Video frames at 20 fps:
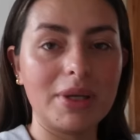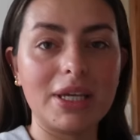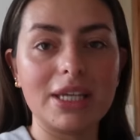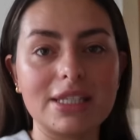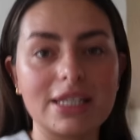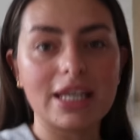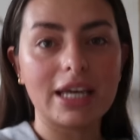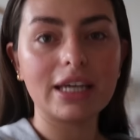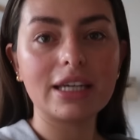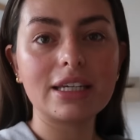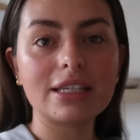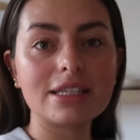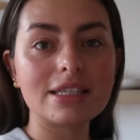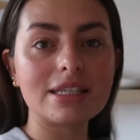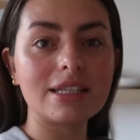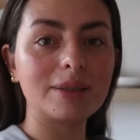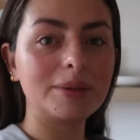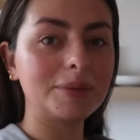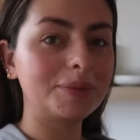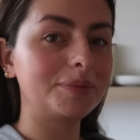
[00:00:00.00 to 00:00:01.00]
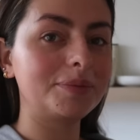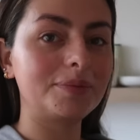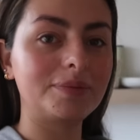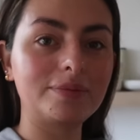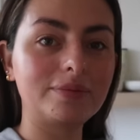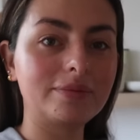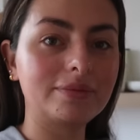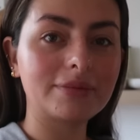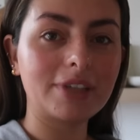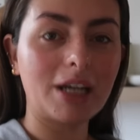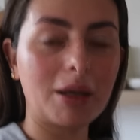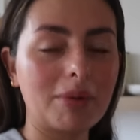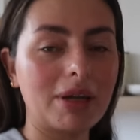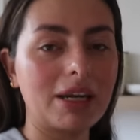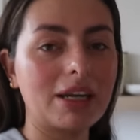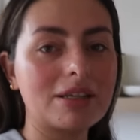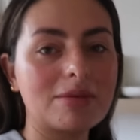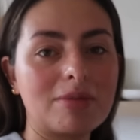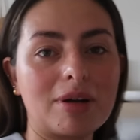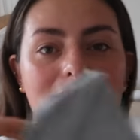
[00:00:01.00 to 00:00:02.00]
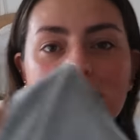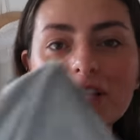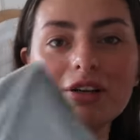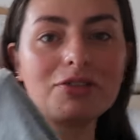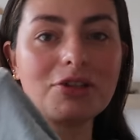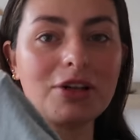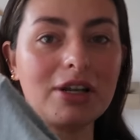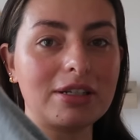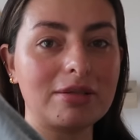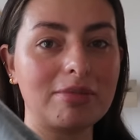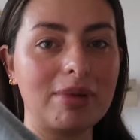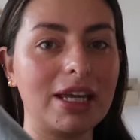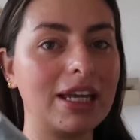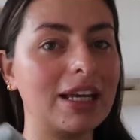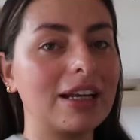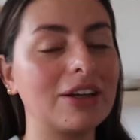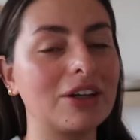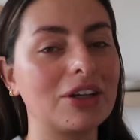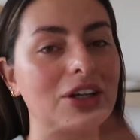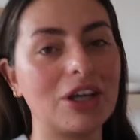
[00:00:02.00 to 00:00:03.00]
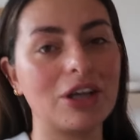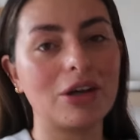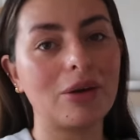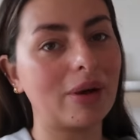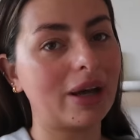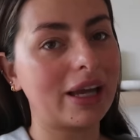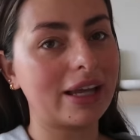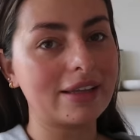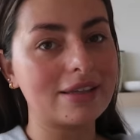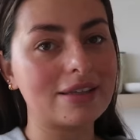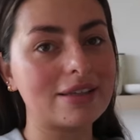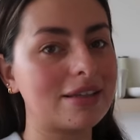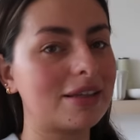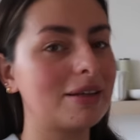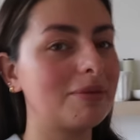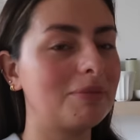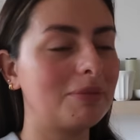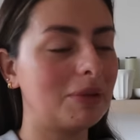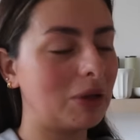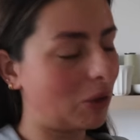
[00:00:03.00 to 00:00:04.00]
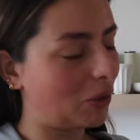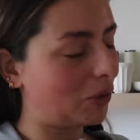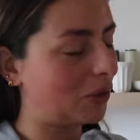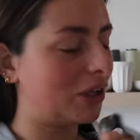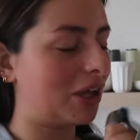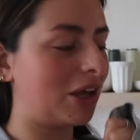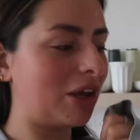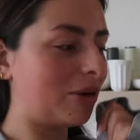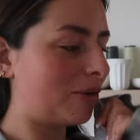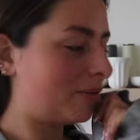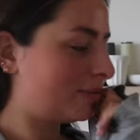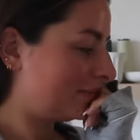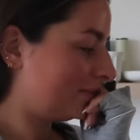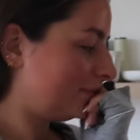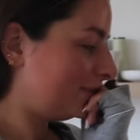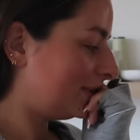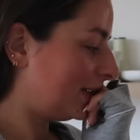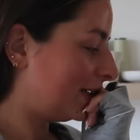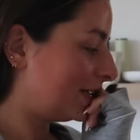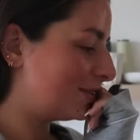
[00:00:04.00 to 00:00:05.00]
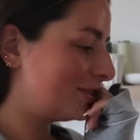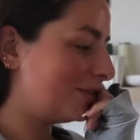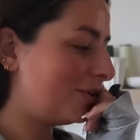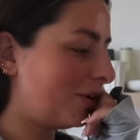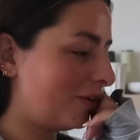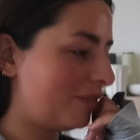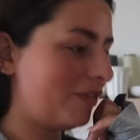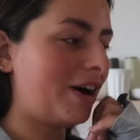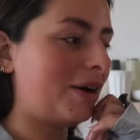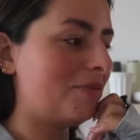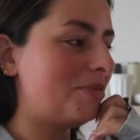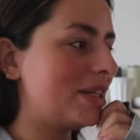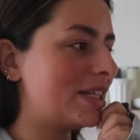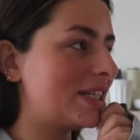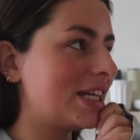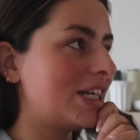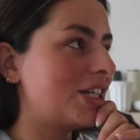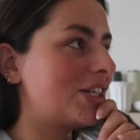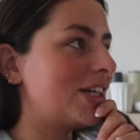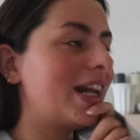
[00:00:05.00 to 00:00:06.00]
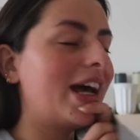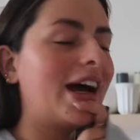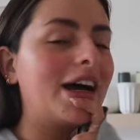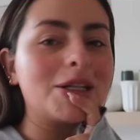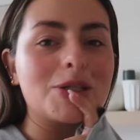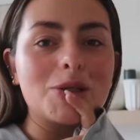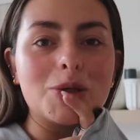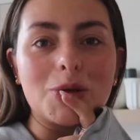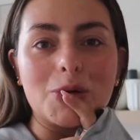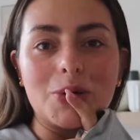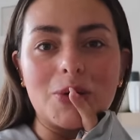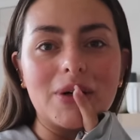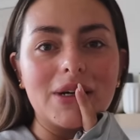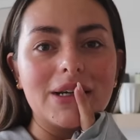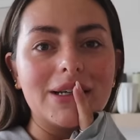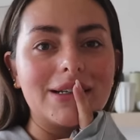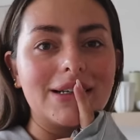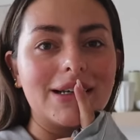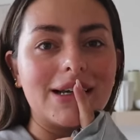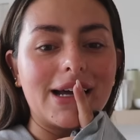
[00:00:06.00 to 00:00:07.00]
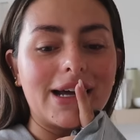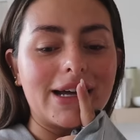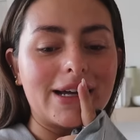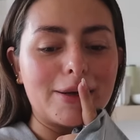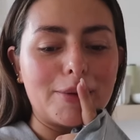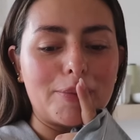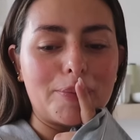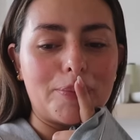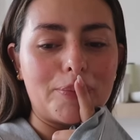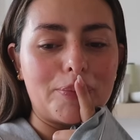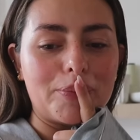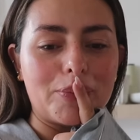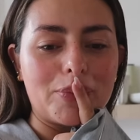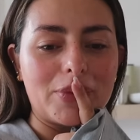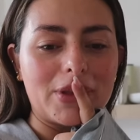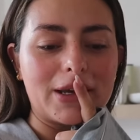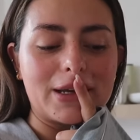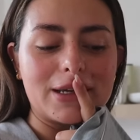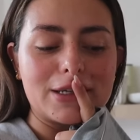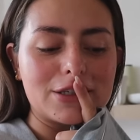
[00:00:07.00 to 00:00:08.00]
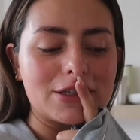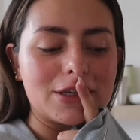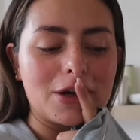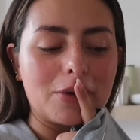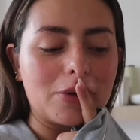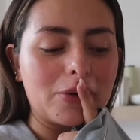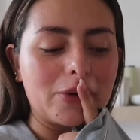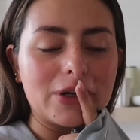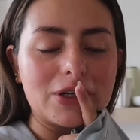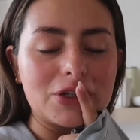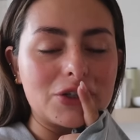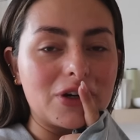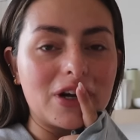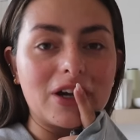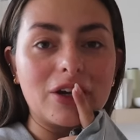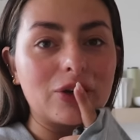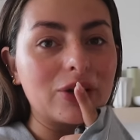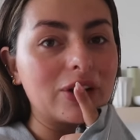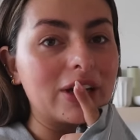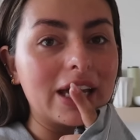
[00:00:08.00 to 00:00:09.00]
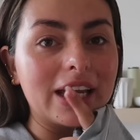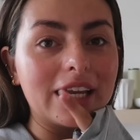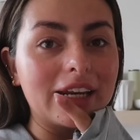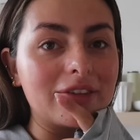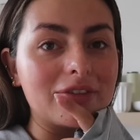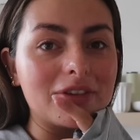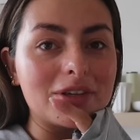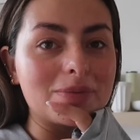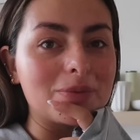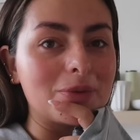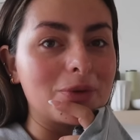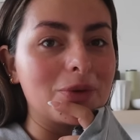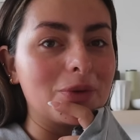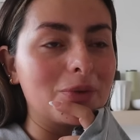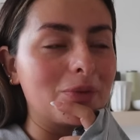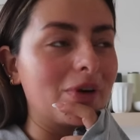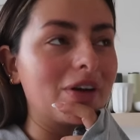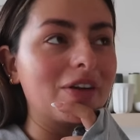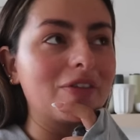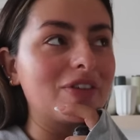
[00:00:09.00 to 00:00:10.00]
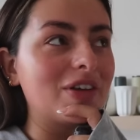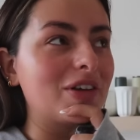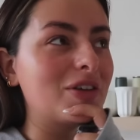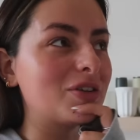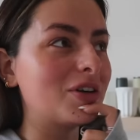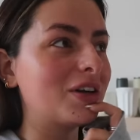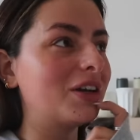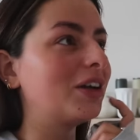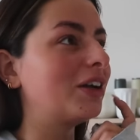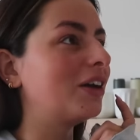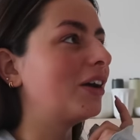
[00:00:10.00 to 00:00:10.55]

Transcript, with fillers: because this, I mean, as much as I've tried to make it look cute, it's not cute. It is not a vibe, this kitchen at all. Um, it's so annoying to try and cook in if there's more than one of you trying to